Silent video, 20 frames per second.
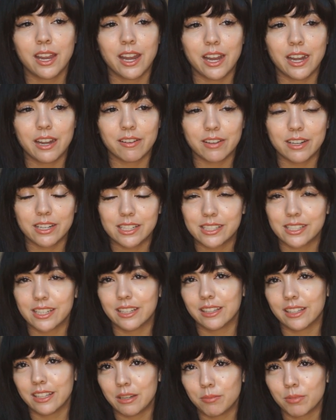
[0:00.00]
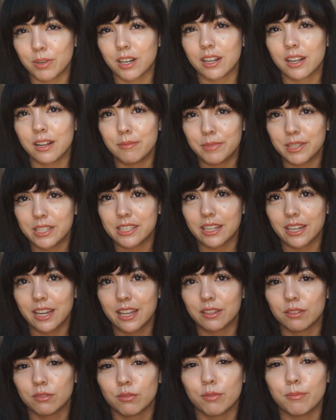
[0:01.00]
Aries and Libra coming
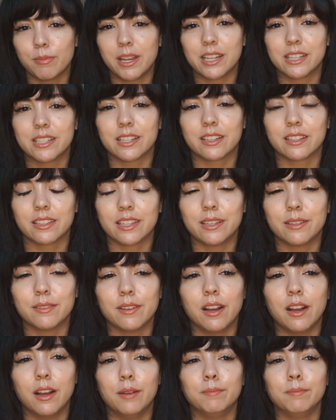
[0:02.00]
together romantically.